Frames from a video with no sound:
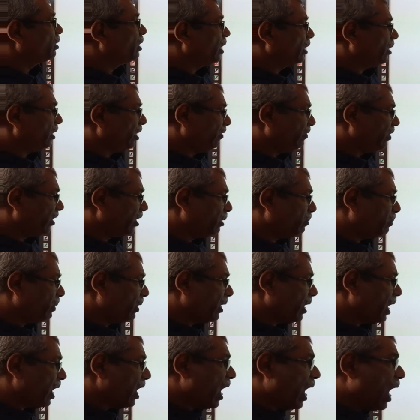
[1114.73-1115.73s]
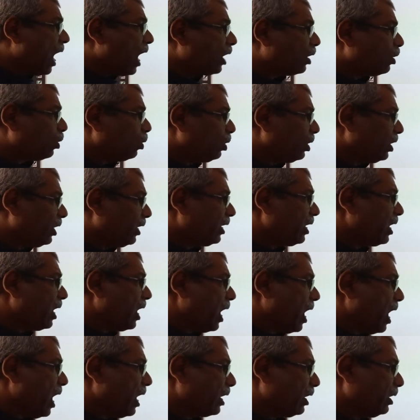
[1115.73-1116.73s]
Divided by r only,
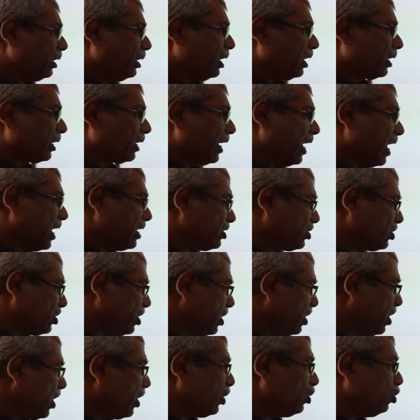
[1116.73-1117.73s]
r and r cancelled,